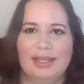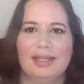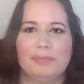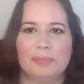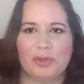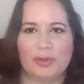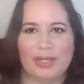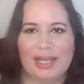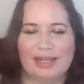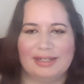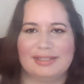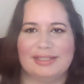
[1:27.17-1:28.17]
In Beauty
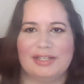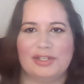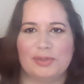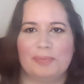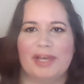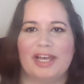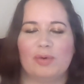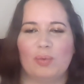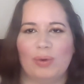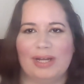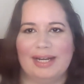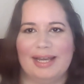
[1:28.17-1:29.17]
A to Z, you pan
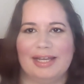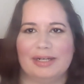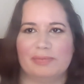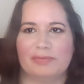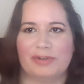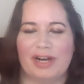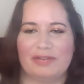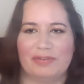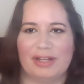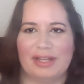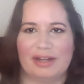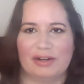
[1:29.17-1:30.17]
1 item for
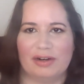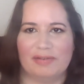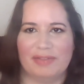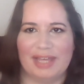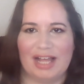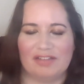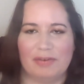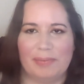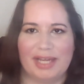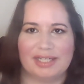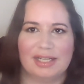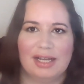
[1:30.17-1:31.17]
every letter of the
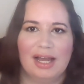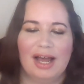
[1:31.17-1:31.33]
alphabet.